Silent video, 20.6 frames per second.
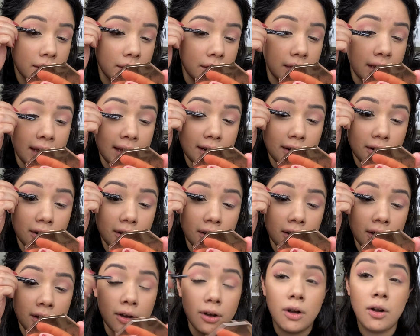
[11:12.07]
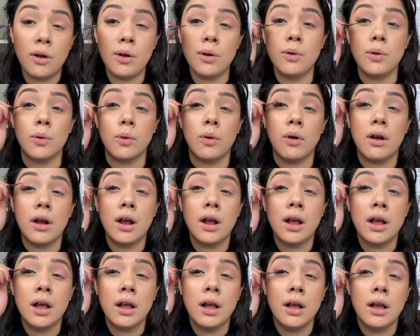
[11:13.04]
Yeah, girl. Oh,
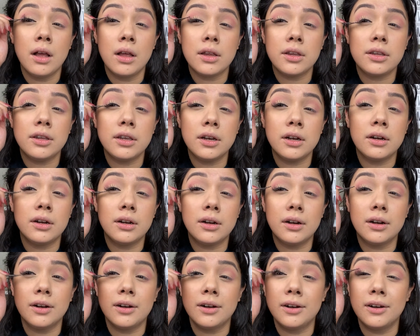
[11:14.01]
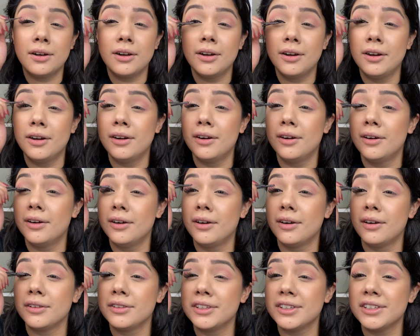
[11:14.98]

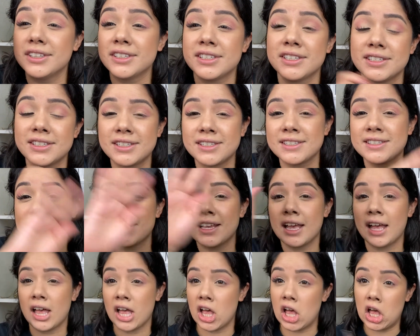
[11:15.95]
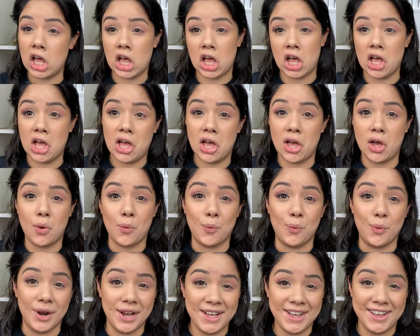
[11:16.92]
yo, this.
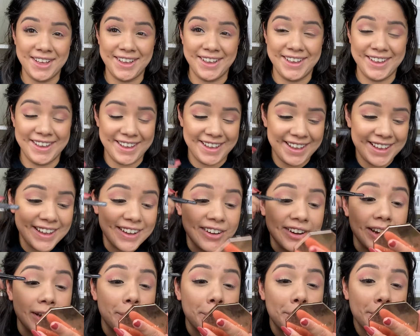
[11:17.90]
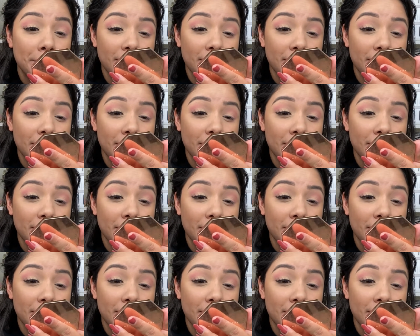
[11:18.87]
What? Okay.